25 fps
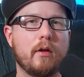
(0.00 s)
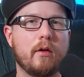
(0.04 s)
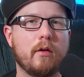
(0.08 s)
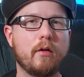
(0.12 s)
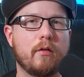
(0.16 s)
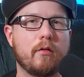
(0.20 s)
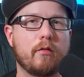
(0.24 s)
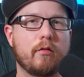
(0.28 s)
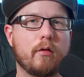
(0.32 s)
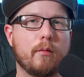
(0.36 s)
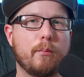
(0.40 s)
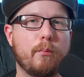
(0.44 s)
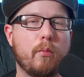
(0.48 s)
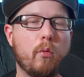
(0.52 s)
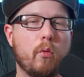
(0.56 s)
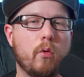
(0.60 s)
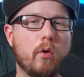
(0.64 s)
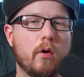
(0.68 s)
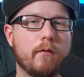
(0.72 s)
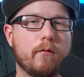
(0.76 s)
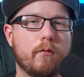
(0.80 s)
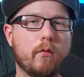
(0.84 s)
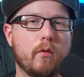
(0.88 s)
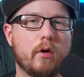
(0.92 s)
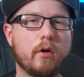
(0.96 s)

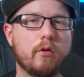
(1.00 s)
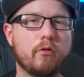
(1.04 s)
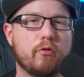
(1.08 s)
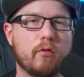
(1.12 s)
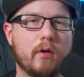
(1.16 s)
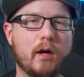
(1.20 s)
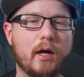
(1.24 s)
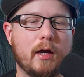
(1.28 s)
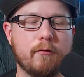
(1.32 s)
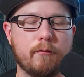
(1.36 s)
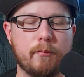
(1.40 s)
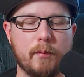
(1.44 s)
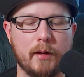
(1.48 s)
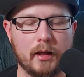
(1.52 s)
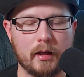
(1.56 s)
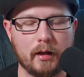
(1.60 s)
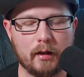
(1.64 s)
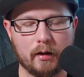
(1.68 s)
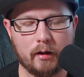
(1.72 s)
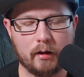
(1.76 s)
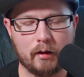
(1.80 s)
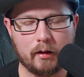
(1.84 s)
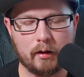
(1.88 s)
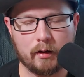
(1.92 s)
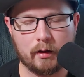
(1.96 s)
support for a drive
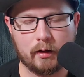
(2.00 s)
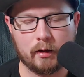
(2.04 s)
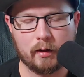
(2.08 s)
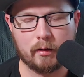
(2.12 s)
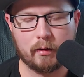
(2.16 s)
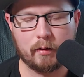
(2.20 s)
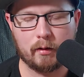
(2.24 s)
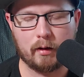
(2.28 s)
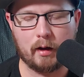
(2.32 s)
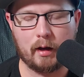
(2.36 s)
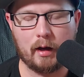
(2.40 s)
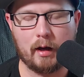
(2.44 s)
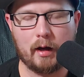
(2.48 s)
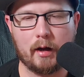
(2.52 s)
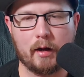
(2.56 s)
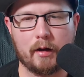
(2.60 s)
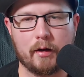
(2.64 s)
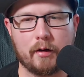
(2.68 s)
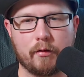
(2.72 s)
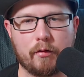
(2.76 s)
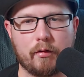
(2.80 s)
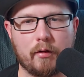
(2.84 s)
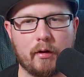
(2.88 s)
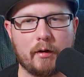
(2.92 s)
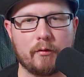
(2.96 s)
bay.
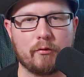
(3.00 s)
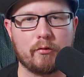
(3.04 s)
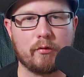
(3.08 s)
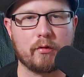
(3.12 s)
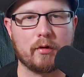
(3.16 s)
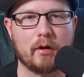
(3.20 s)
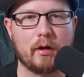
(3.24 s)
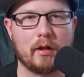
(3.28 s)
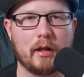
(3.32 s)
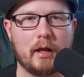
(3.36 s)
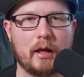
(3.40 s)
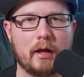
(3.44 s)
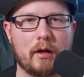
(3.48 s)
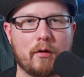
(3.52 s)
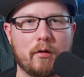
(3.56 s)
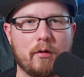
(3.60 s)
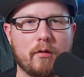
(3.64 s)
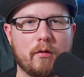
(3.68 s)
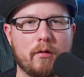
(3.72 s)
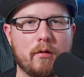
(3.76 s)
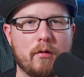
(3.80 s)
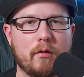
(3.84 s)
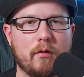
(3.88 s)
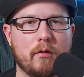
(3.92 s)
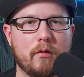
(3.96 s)
And so I was just going to like
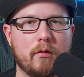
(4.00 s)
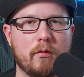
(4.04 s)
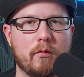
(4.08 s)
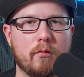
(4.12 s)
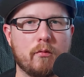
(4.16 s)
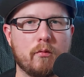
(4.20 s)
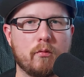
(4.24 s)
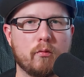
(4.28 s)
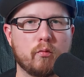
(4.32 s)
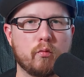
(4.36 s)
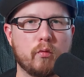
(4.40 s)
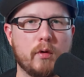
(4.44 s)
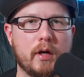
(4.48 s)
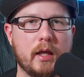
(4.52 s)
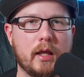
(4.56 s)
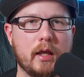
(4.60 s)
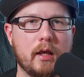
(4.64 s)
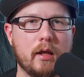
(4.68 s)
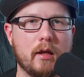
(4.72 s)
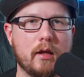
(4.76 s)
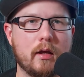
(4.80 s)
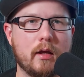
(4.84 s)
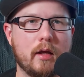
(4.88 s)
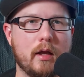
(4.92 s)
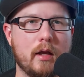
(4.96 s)
rig
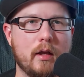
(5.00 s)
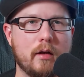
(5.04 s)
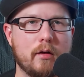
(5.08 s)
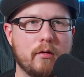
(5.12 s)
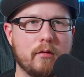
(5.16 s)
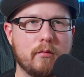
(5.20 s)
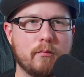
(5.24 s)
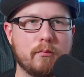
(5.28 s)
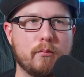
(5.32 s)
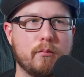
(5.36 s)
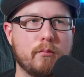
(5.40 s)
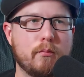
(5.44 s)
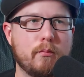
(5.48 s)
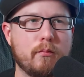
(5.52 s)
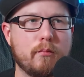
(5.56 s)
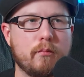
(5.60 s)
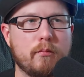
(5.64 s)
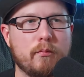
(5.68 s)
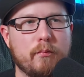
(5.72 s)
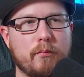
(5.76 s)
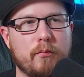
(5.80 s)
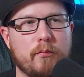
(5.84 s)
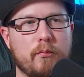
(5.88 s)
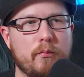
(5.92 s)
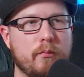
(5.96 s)
it and
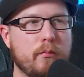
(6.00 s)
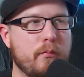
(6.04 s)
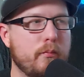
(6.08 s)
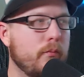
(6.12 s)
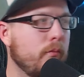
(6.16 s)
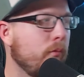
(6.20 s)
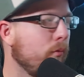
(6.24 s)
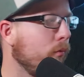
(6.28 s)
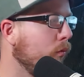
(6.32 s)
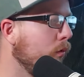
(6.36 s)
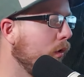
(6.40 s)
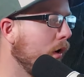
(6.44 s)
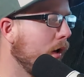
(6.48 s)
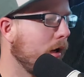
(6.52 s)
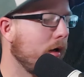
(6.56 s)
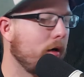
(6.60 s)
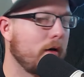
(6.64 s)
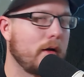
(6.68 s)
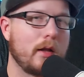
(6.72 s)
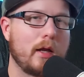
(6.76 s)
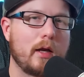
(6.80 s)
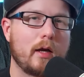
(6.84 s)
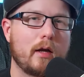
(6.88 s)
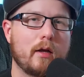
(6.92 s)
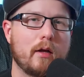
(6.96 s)
run
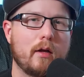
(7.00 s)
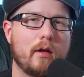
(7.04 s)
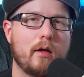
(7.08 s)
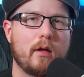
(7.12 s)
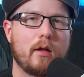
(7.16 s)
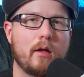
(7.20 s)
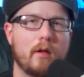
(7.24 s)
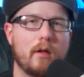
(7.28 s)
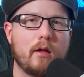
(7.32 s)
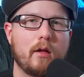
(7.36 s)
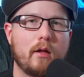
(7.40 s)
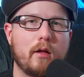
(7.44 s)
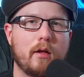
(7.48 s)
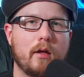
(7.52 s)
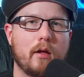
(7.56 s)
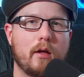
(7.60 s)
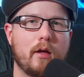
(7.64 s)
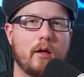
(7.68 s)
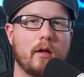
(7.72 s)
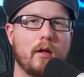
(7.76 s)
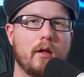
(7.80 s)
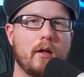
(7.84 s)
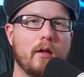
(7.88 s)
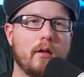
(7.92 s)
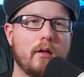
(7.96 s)
like
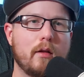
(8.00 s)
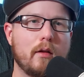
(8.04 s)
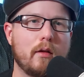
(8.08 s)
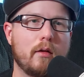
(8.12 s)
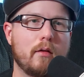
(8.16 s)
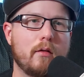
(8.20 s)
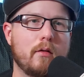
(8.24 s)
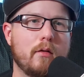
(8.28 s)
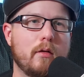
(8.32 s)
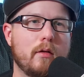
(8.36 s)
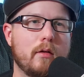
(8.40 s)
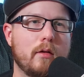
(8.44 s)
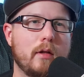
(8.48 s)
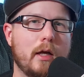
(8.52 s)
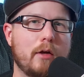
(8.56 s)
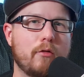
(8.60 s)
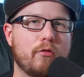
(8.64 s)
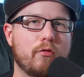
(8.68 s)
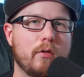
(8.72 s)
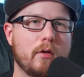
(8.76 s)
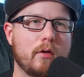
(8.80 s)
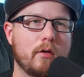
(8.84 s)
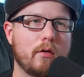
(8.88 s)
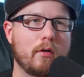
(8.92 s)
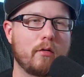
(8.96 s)

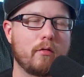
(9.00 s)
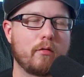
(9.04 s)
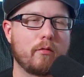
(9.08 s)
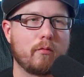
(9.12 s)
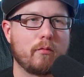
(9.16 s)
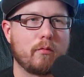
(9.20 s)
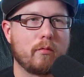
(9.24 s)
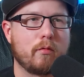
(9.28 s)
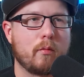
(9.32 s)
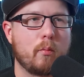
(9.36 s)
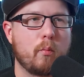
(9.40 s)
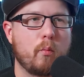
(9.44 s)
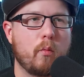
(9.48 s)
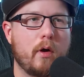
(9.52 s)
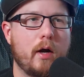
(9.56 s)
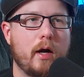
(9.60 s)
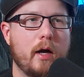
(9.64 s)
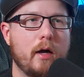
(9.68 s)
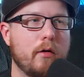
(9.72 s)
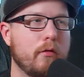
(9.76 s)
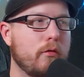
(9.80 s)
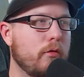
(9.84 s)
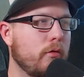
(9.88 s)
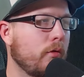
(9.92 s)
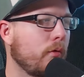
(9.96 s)
electric or some
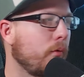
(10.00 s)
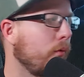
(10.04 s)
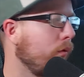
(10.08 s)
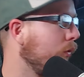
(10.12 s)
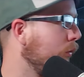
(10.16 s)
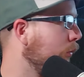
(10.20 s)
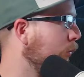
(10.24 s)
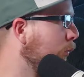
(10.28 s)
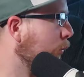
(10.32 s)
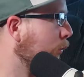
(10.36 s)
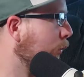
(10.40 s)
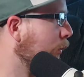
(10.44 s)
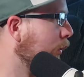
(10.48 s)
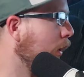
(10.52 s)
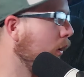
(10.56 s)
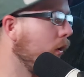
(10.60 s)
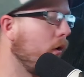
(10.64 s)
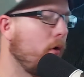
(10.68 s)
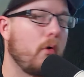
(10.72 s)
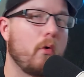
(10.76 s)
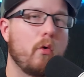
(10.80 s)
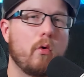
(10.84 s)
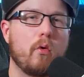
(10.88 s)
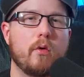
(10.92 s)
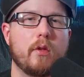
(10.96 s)
wires through a
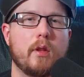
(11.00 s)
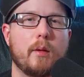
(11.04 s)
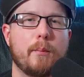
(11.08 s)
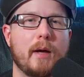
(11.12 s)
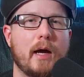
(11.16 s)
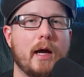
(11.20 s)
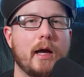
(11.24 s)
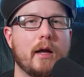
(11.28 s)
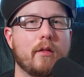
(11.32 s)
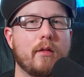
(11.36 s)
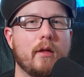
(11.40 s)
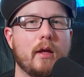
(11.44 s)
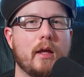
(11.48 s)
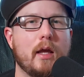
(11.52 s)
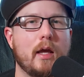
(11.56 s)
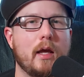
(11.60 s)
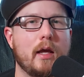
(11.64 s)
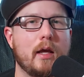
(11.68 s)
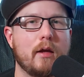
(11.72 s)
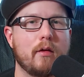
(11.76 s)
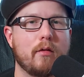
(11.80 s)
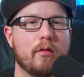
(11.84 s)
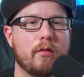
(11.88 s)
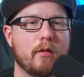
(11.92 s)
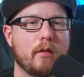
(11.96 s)
hole in the back of the
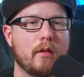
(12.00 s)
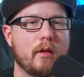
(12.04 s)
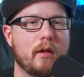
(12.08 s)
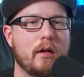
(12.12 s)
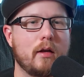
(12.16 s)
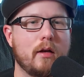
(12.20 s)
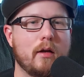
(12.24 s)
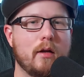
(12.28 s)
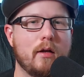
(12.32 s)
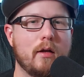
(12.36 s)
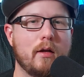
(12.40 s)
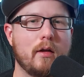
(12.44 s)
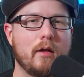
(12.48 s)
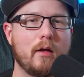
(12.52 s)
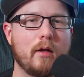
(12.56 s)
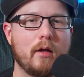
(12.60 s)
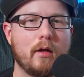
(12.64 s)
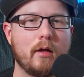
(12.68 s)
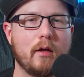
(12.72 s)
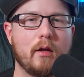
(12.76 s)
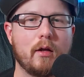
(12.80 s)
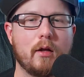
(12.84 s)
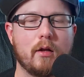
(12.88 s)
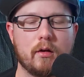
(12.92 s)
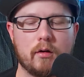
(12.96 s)
case and then
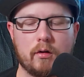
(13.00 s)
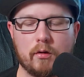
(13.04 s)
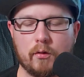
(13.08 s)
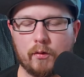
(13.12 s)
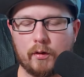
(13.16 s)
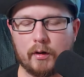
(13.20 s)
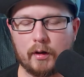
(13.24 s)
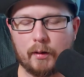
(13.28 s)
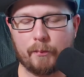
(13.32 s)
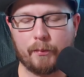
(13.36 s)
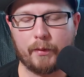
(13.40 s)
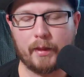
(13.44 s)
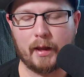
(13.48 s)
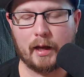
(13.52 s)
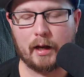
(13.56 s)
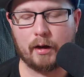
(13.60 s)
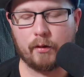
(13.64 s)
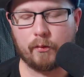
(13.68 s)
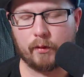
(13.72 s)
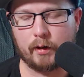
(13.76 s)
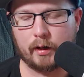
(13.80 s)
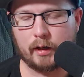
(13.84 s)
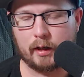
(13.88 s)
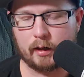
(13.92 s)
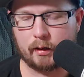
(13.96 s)
do it up that
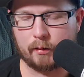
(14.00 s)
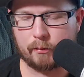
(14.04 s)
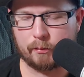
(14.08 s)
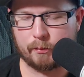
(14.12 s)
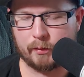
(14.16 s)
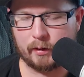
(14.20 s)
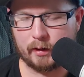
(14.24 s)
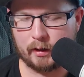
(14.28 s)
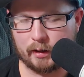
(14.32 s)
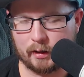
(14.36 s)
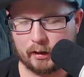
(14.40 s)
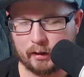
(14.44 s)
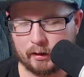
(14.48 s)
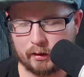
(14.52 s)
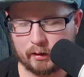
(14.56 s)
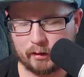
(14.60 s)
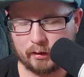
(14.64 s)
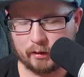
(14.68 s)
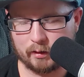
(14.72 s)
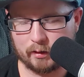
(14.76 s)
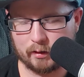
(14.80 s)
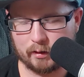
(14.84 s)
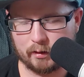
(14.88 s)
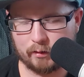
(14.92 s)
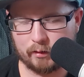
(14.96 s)
way. But
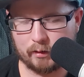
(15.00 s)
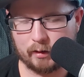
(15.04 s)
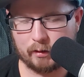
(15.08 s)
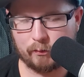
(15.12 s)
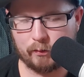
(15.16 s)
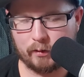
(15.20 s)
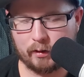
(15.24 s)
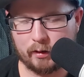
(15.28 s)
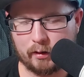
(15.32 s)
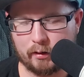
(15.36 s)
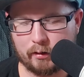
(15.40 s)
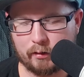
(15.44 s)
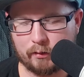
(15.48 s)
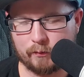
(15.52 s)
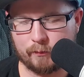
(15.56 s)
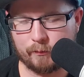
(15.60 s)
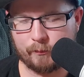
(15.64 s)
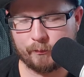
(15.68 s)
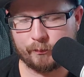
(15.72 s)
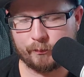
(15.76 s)
I was like, well,